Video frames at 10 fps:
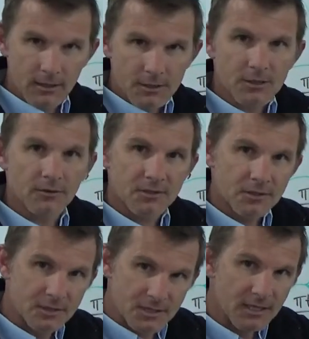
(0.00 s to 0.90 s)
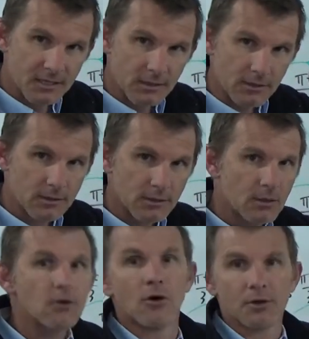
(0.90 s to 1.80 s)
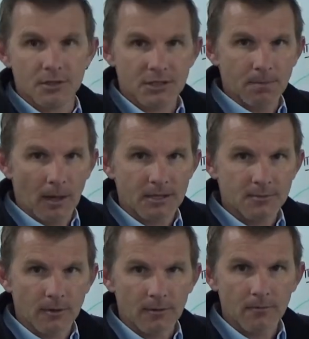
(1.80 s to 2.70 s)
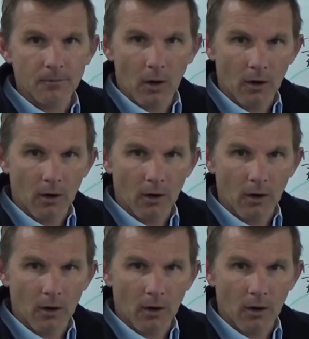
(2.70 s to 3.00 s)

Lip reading: So it's distance, not displacement. All